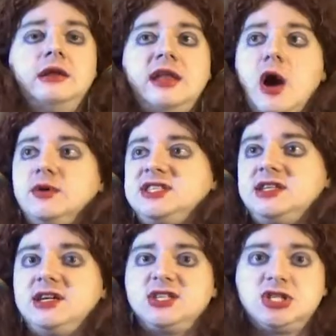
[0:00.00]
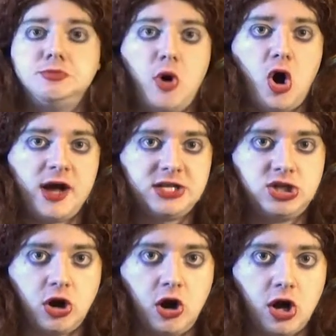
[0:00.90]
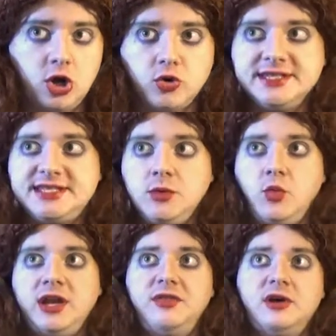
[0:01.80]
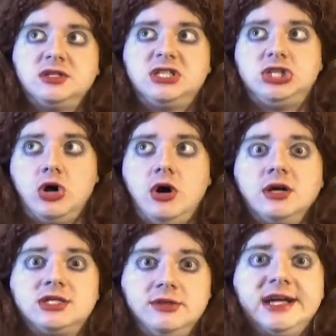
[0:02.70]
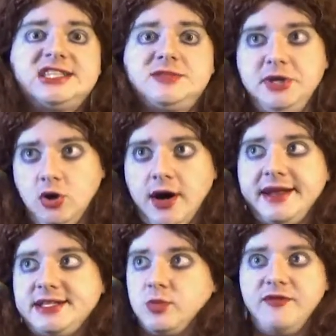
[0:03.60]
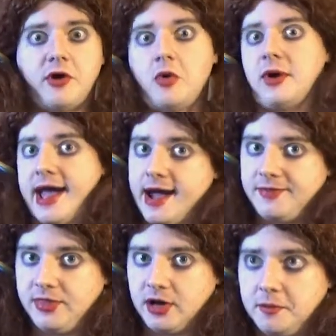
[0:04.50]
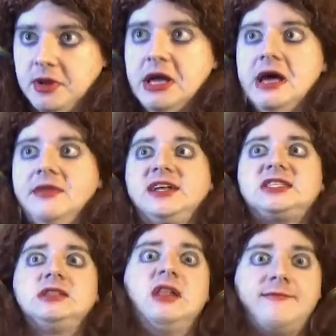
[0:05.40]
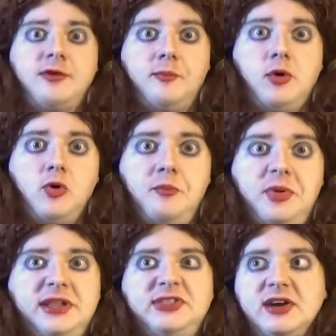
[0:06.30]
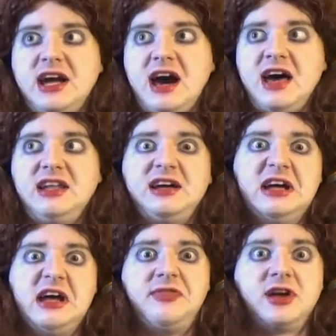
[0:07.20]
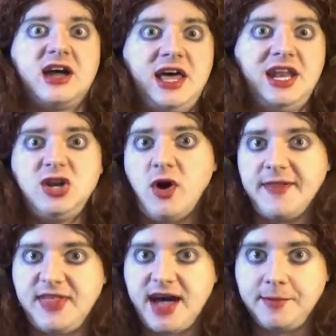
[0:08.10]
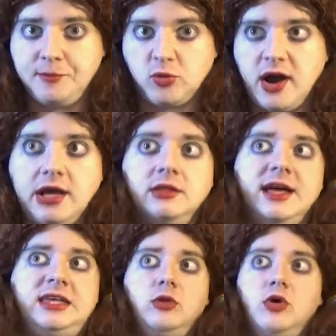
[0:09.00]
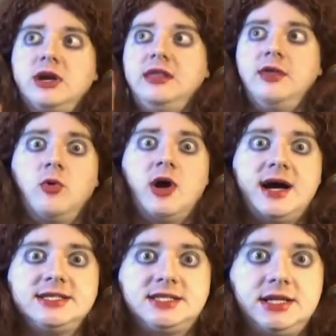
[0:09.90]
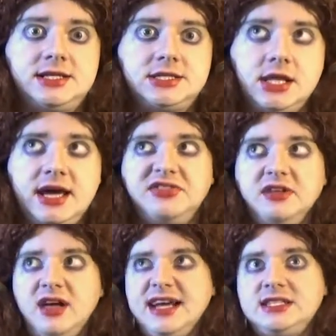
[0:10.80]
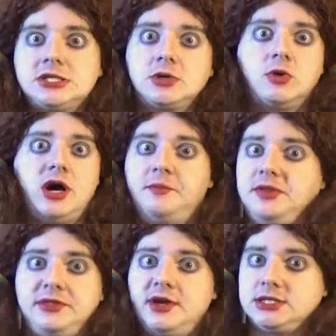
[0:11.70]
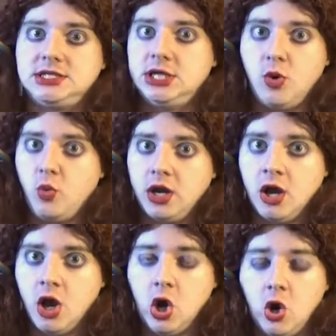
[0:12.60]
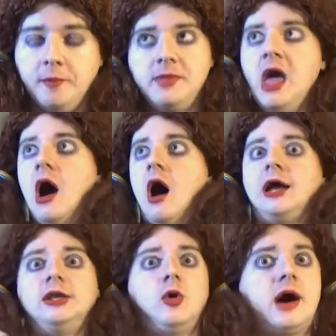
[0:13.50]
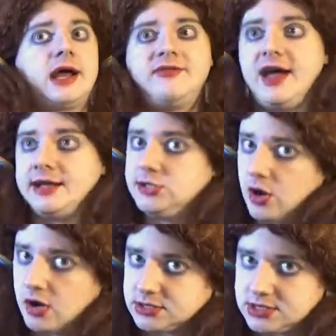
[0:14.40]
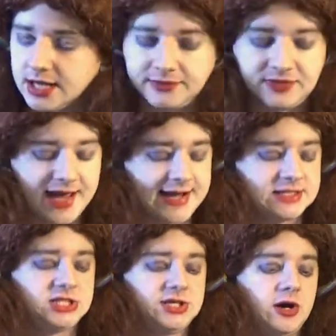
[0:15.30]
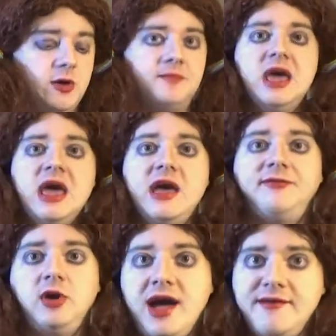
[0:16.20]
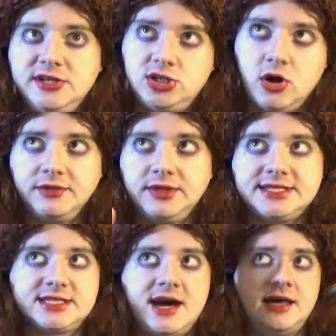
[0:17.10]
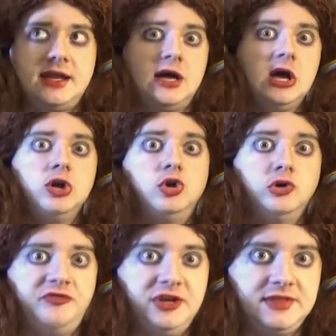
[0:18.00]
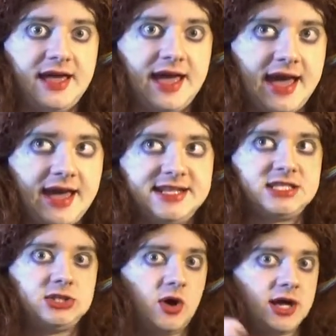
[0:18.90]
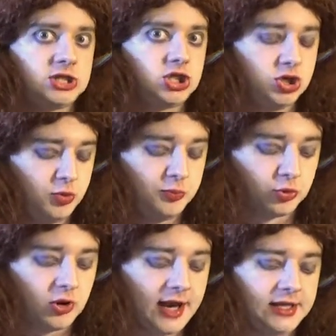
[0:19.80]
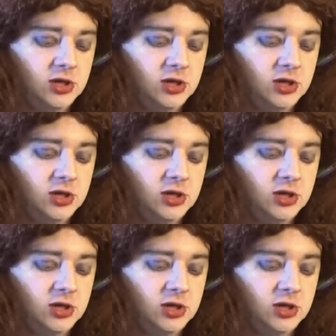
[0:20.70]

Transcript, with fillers: Now, is it a smart dog or is it one of those dogs? And let's be honest, we've all had them. That's lovable, but they're kind of they're kind of not that bright. Like you look in their eyes and it's like the lights are on, but there's no one home. I know I've had dogs like that. So, if you have a dog that's kind of goofy in the head, it's not too bright.